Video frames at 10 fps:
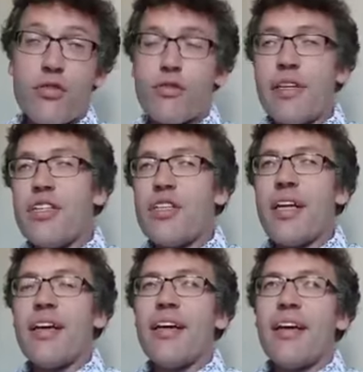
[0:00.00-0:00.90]

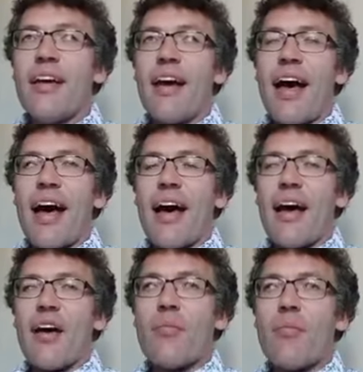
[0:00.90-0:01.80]
trilogy,
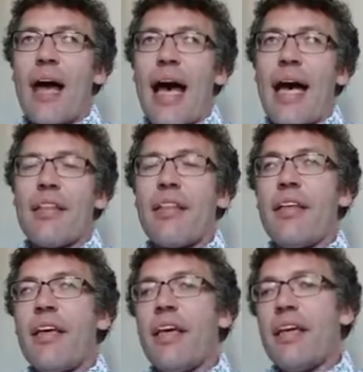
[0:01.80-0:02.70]
um, and
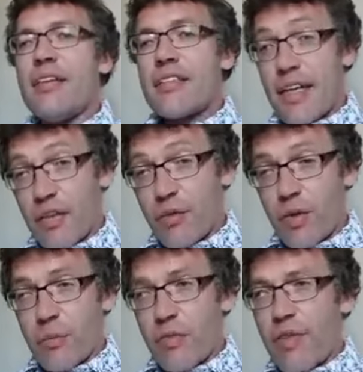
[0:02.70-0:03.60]
the second
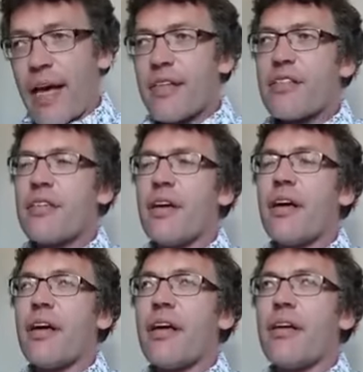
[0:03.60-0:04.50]
volume of that,
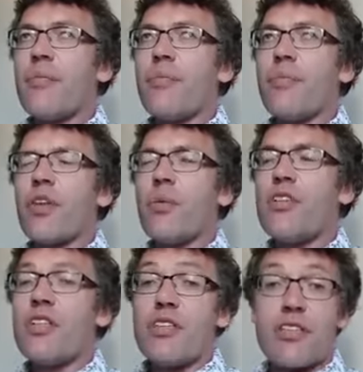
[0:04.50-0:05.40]
um,
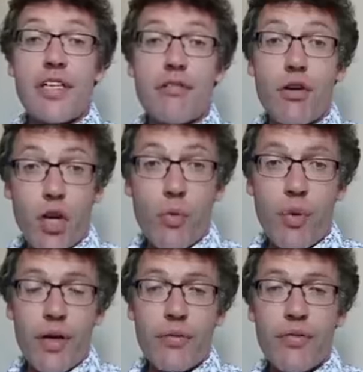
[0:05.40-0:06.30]
which is the Secret
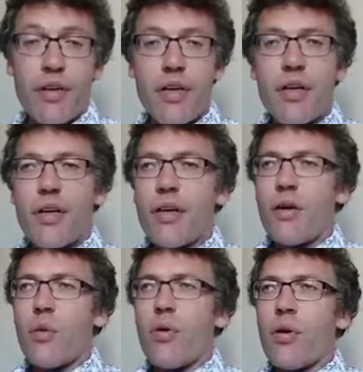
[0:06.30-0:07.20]
Commonwealth,
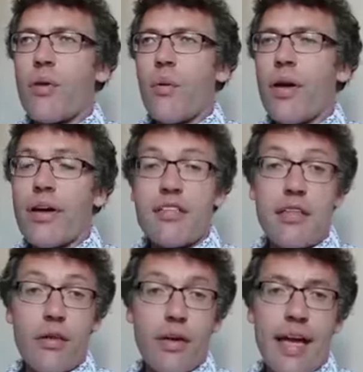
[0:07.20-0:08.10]
uh, we'll, we are going
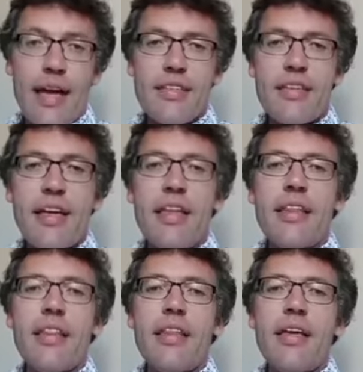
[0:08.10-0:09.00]
to look at
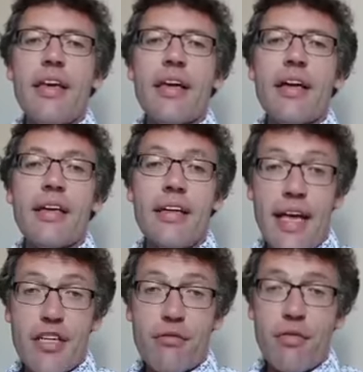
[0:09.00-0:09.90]
in the uh,
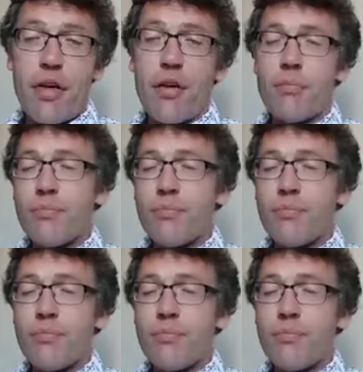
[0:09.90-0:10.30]
next review.